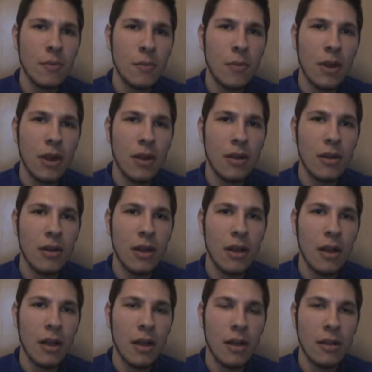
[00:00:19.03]
where
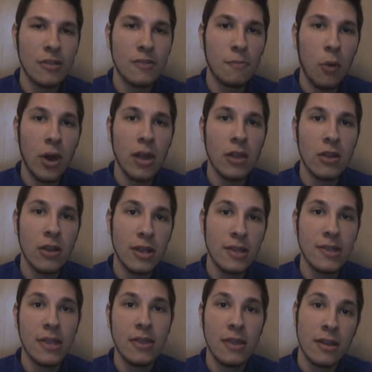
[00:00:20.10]
a spoiler
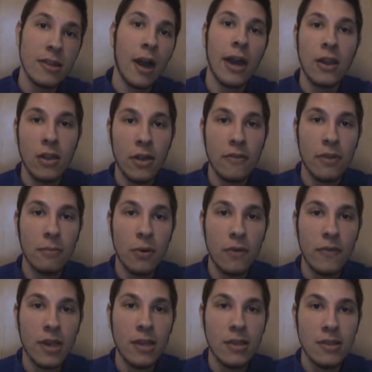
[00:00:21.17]
is in the title of the
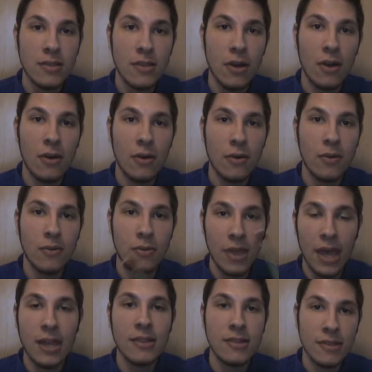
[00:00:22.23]
movie, so
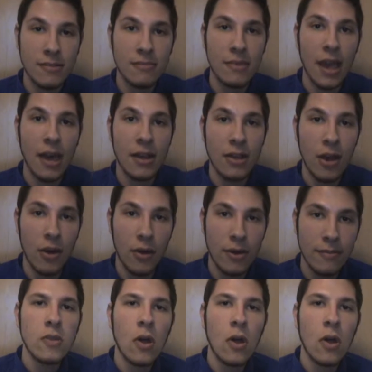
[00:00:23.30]
that's gotta go.